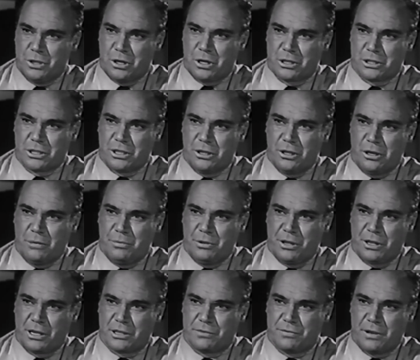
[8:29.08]
Honestly, Herb,
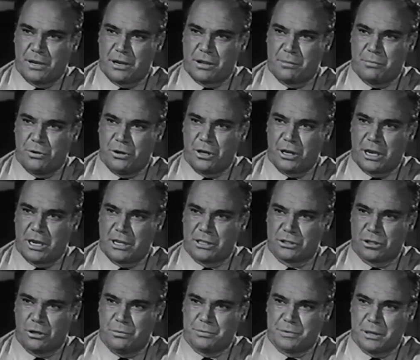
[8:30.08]
you think it's fair to the boy getting
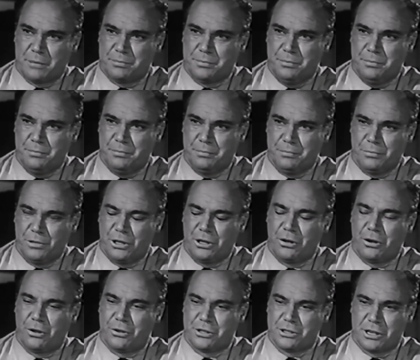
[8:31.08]
his hopes up when
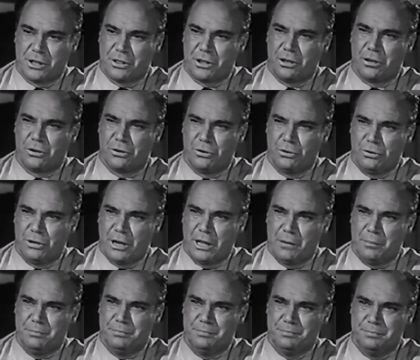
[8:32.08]
you know there's nothing you can do to help